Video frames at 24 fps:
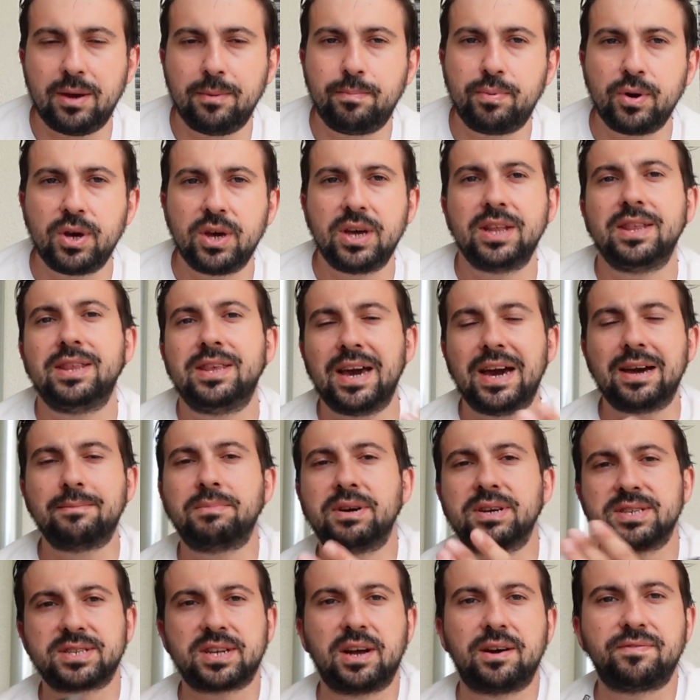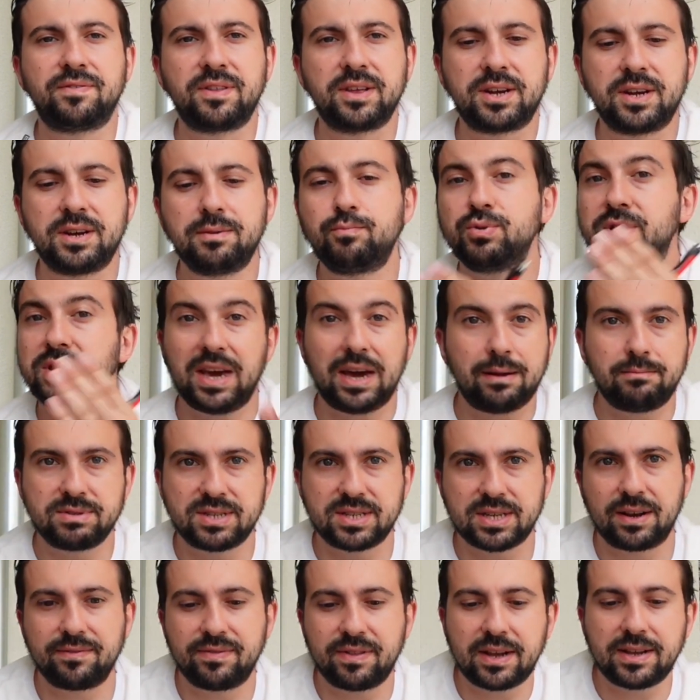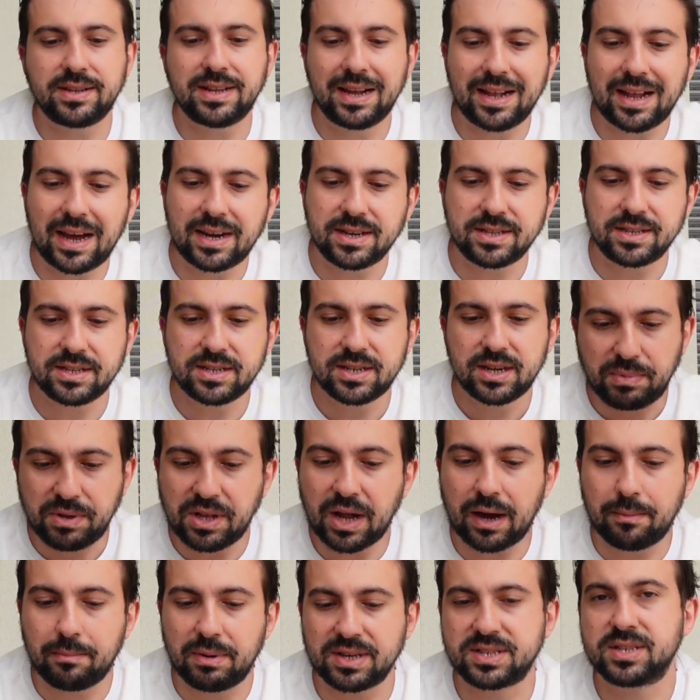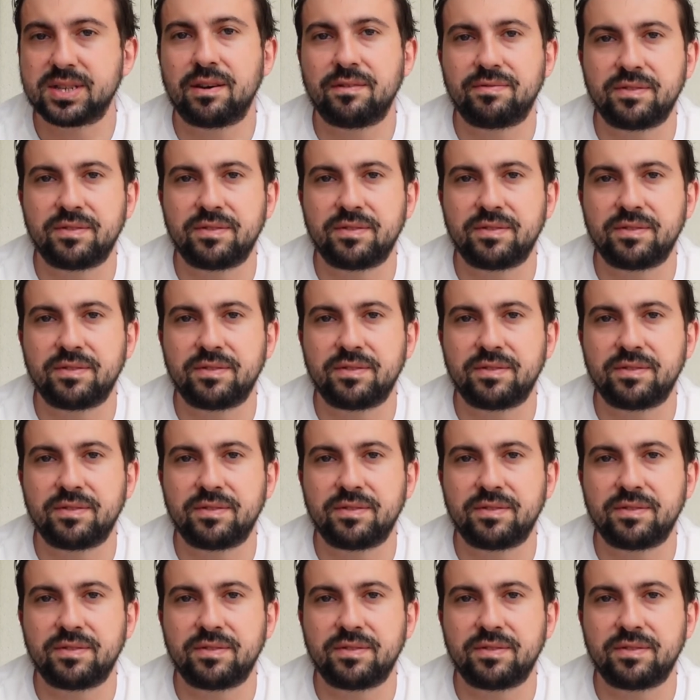and other expenses separately. What are the other expenses?